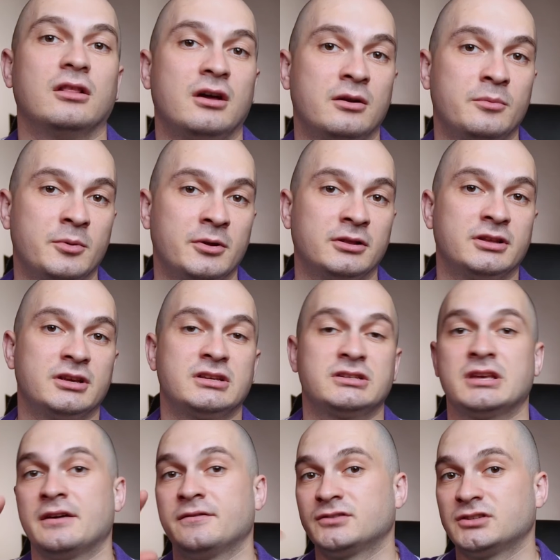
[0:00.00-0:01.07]
A lot of buildings
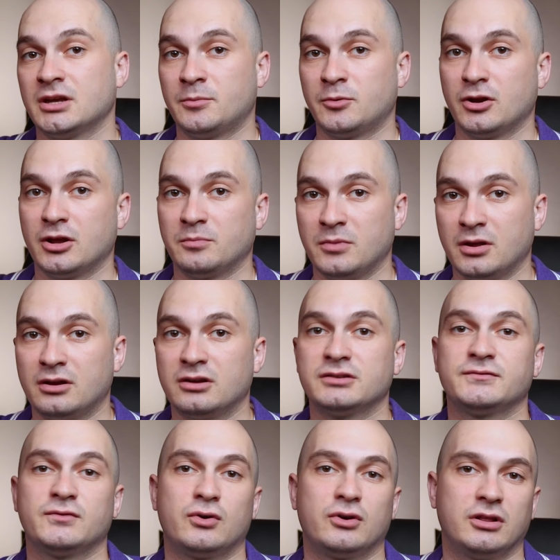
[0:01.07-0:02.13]
have separate meters
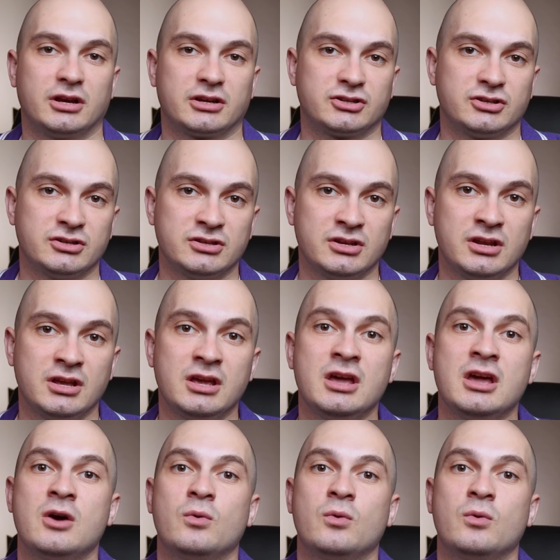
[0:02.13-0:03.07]
for electricity,